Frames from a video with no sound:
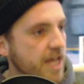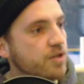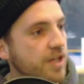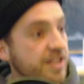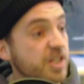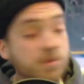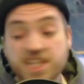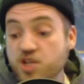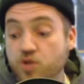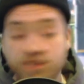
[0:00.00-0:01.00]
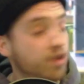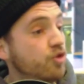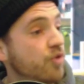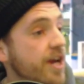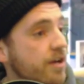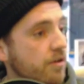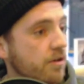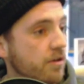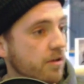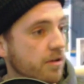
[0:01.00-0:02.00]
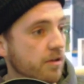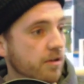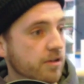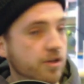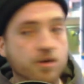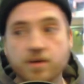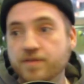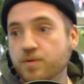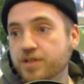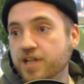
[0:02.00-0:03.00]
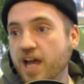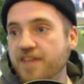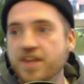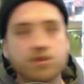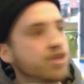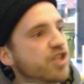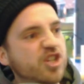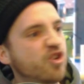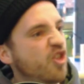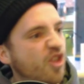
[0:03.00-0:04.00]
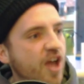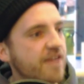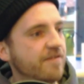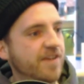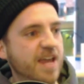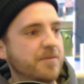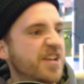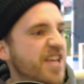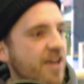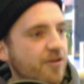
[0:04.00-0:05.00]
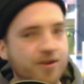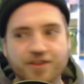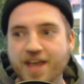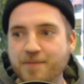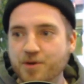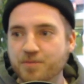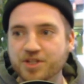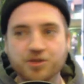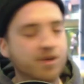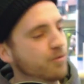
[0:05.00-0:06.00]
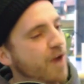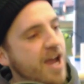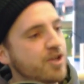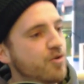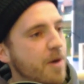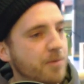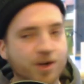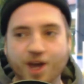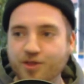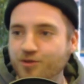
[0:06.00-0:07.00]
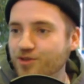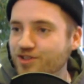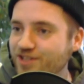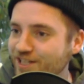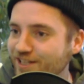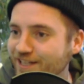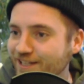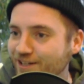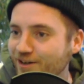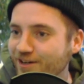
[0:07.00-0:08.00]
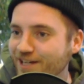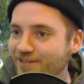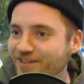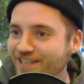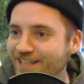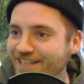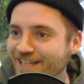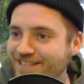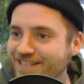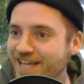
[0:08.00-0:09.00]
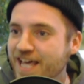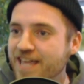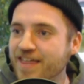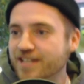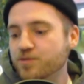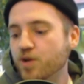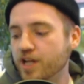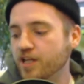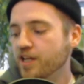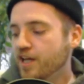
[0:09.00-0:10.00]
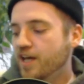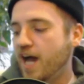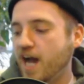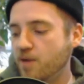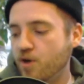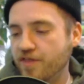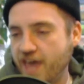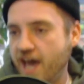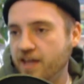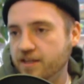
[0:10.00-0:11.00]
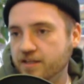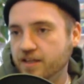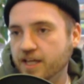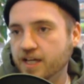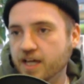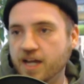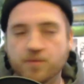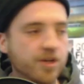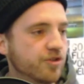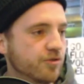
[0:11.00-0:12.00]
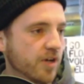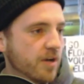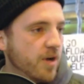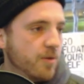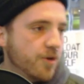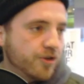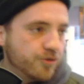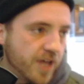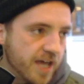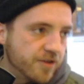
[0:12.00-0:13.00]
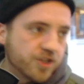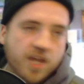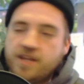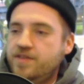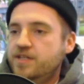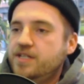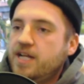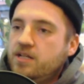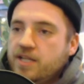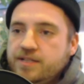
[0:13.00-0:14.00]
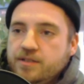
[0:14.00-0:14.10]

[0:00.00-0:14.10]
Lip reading: And you got things, but then you got the Grail. Every one time. Yeah. And then it was just like your life came together in that moment. You did a Ryu uppercut through the ceiling. You know what I mean? Like that's what I want that to like. I want to do. I want to do that. And there's a lot of things that I collected.